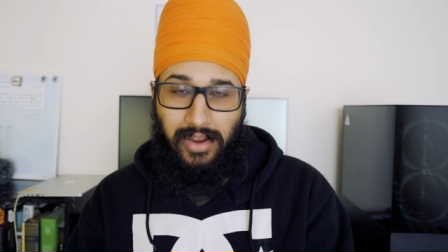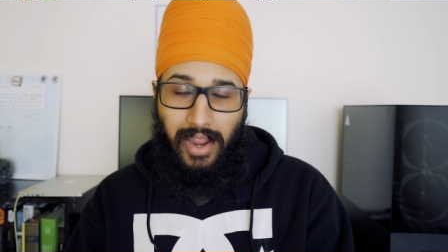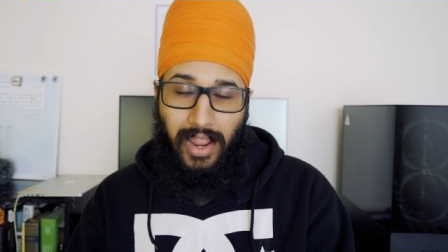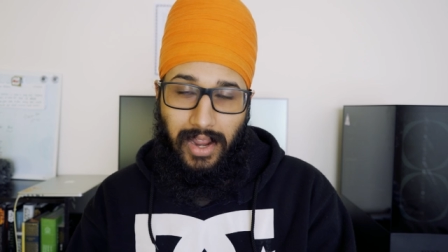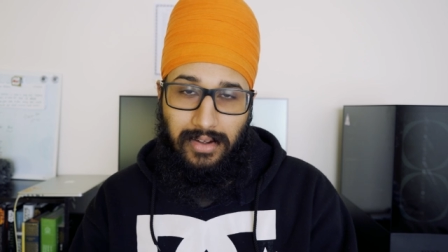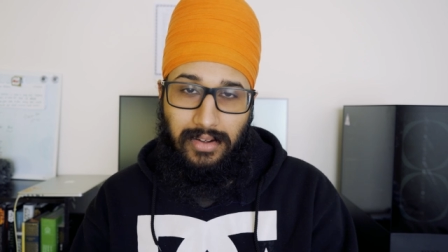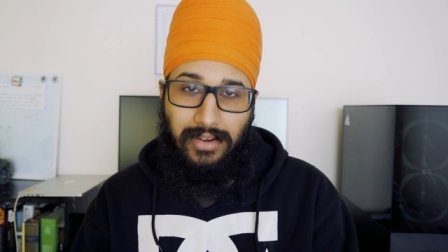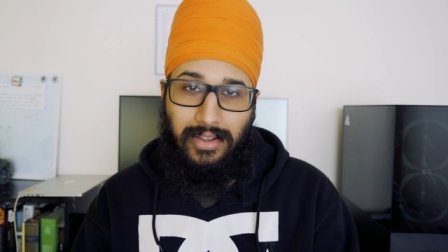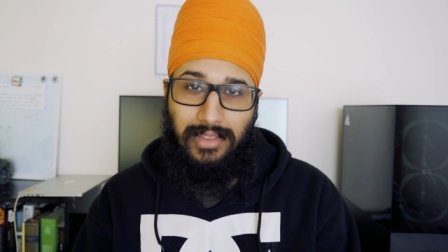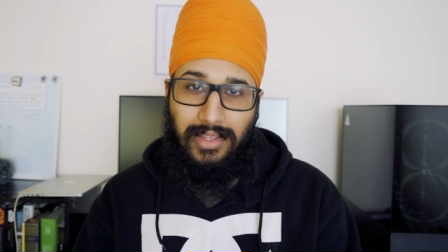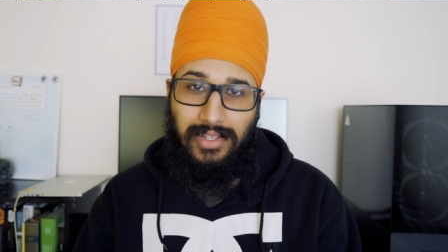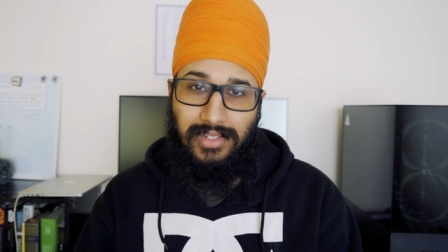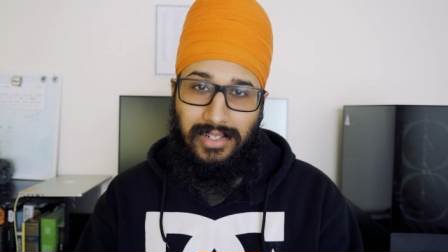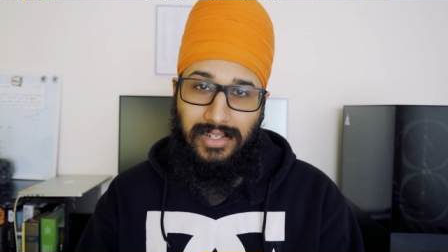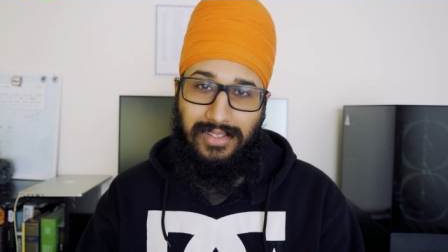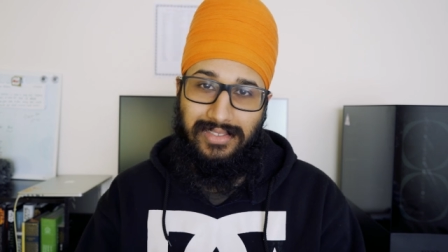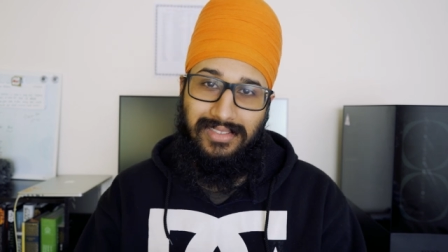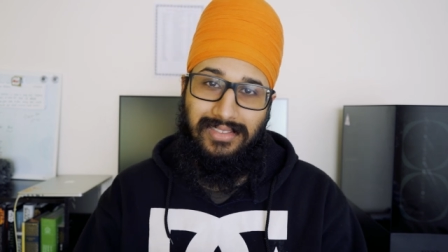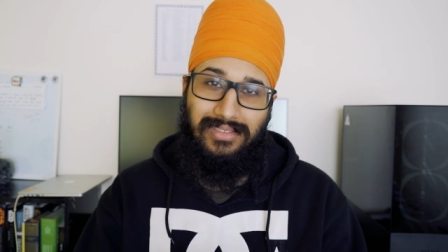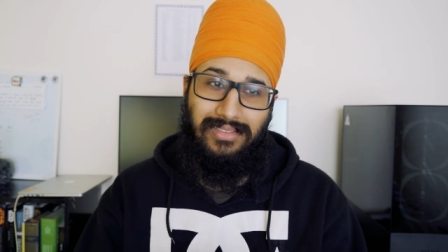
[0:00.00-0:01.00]
ending than
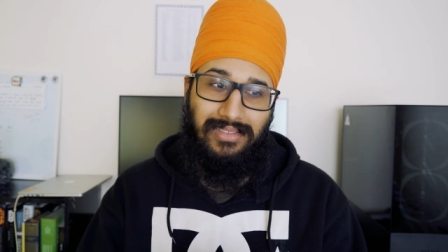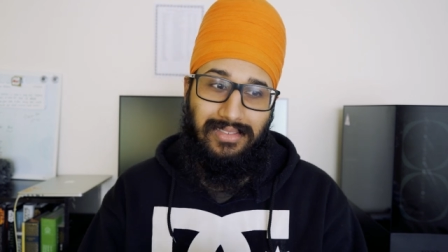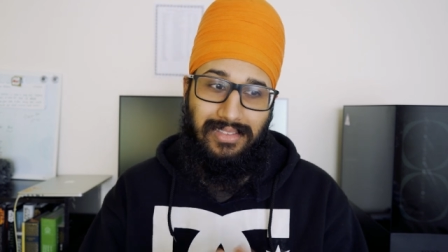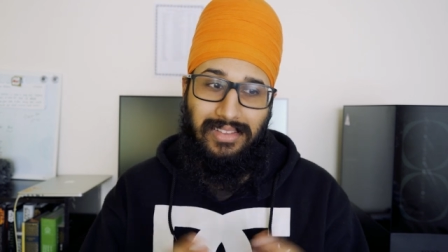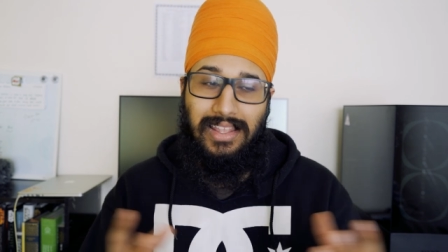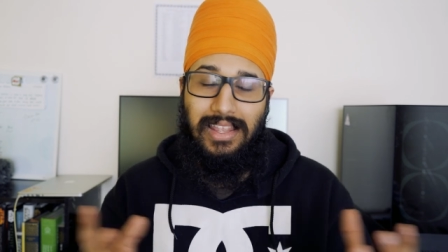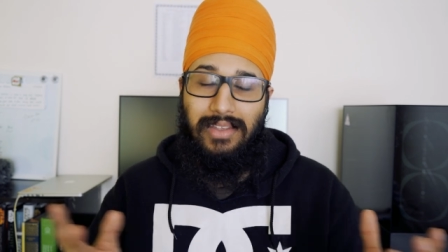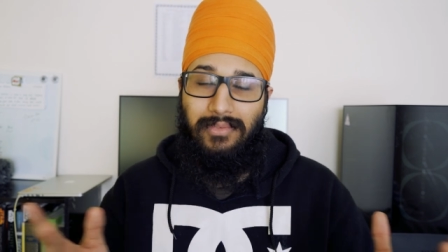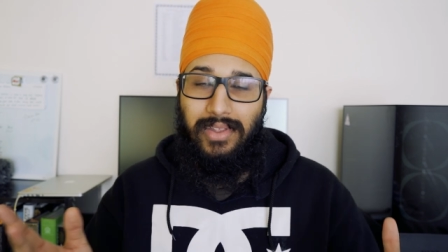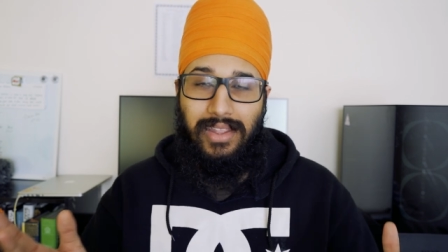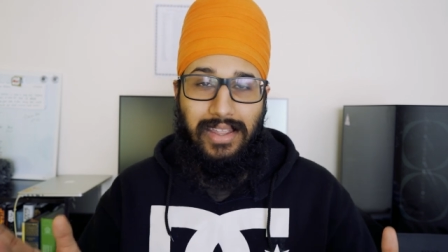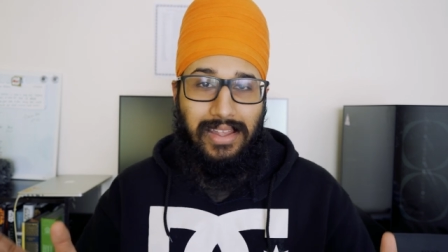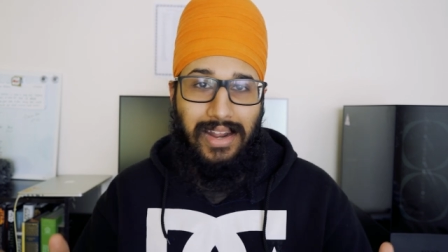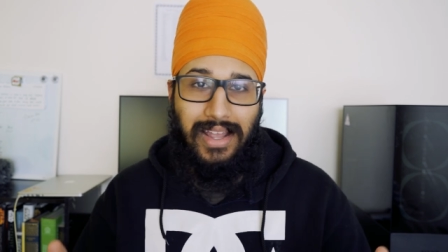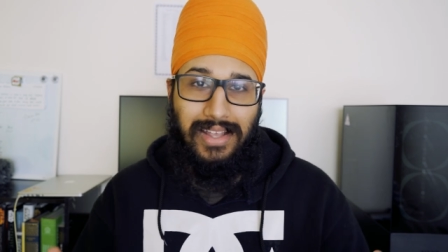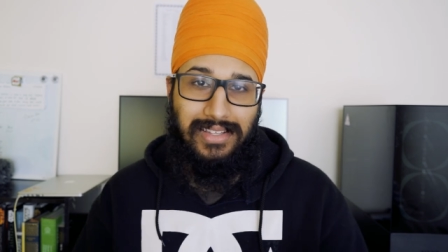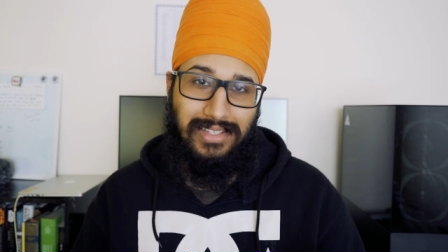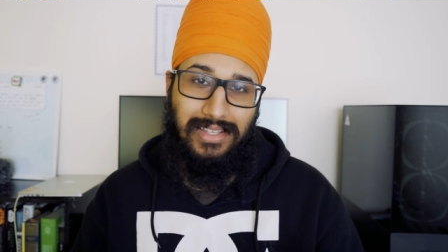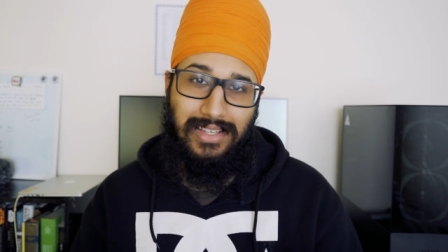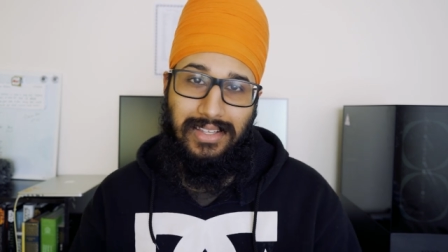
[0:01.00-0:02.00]
just leaving it
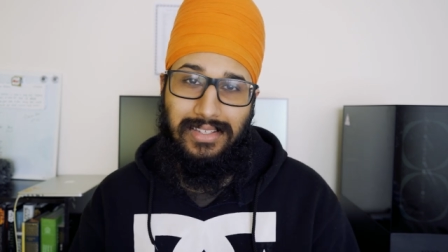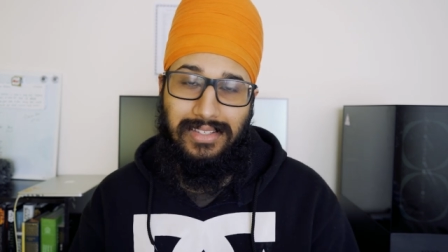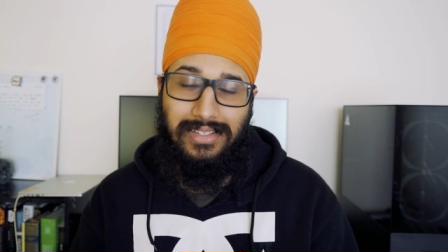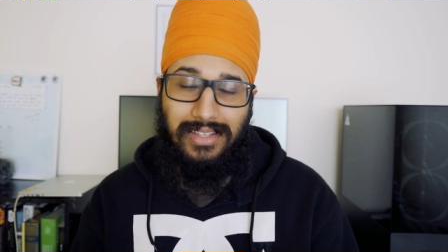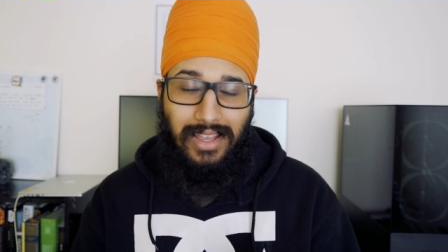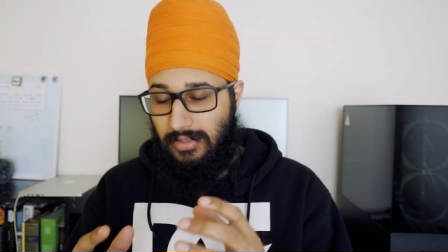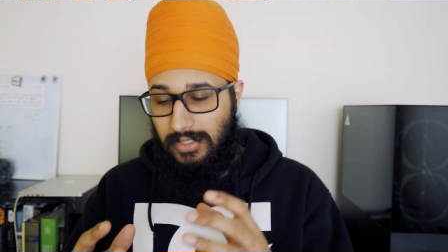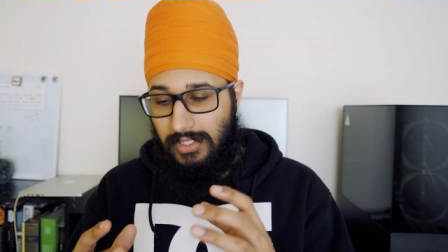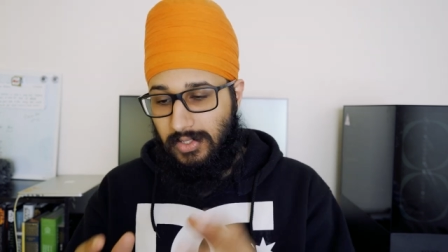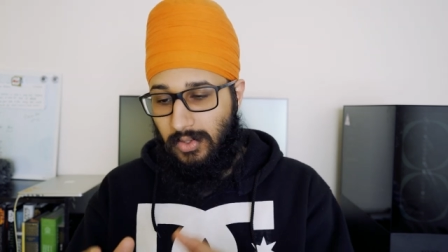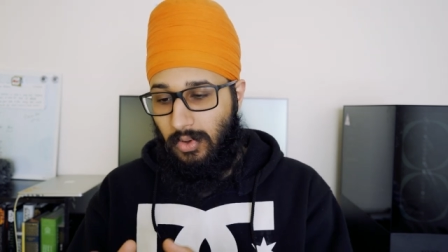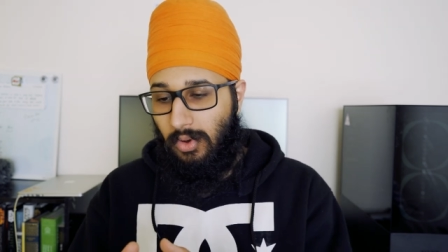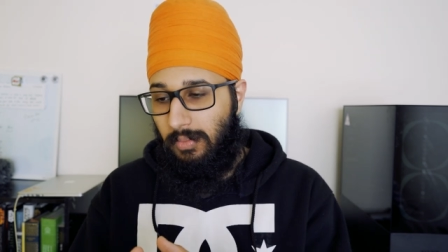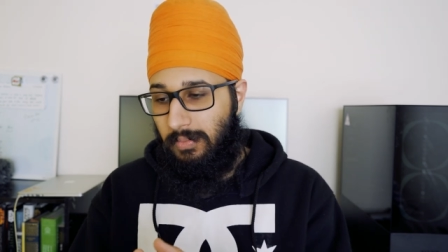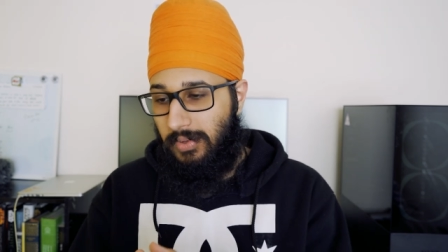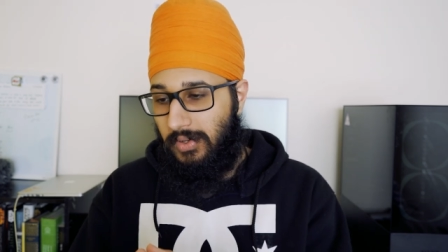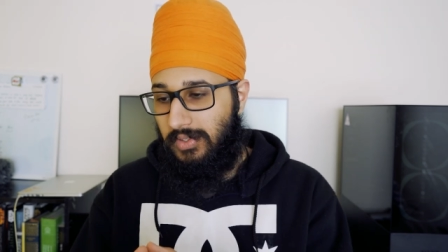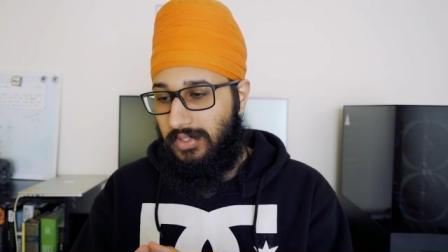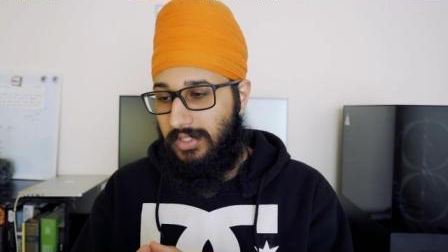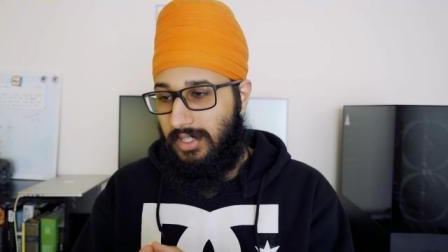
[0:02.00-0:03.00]
as is. This all
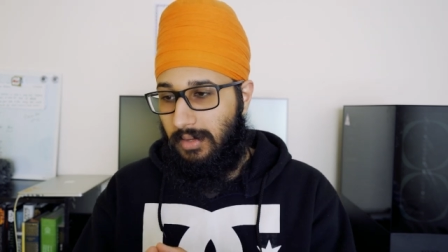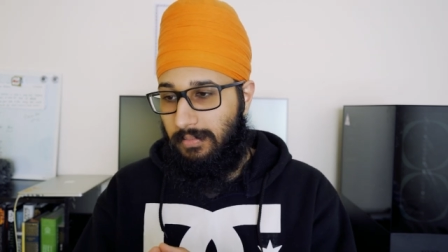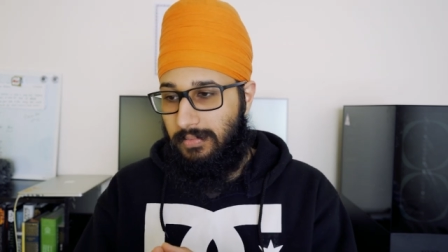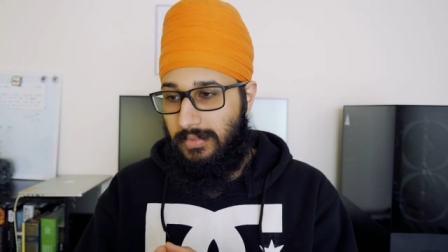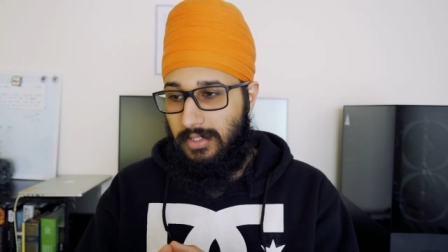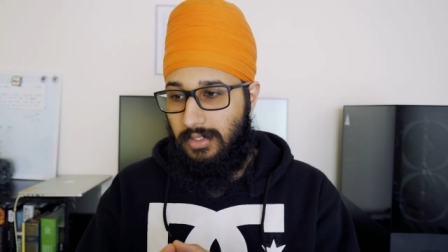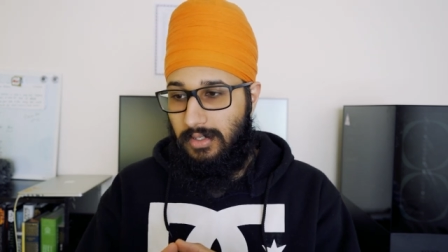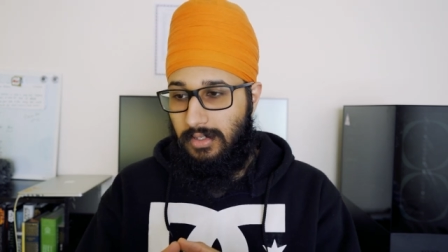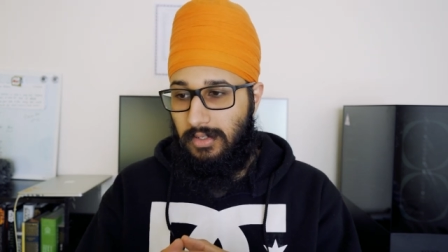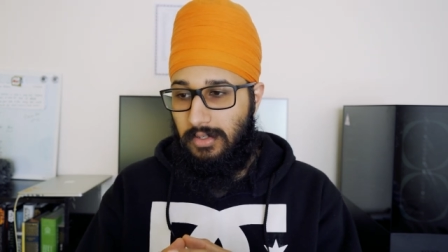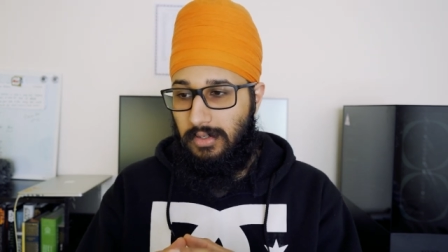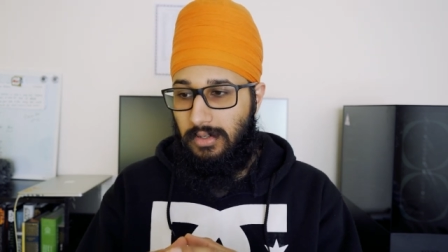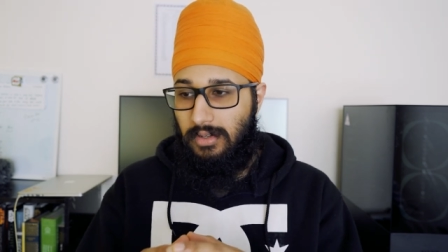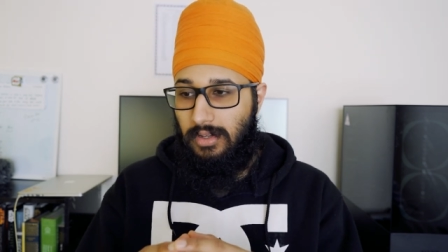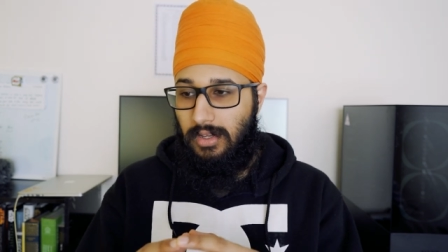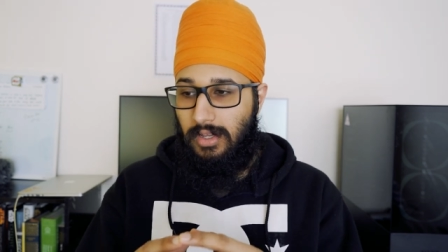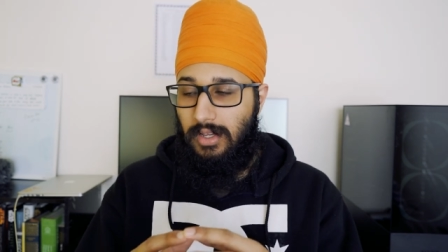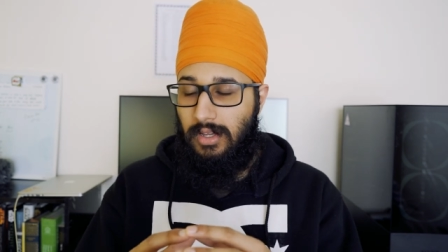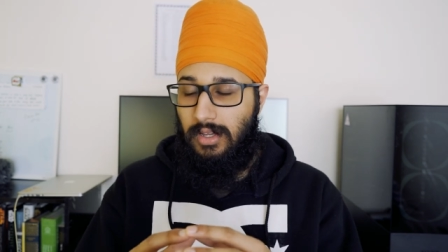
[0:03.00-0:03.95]
builds up to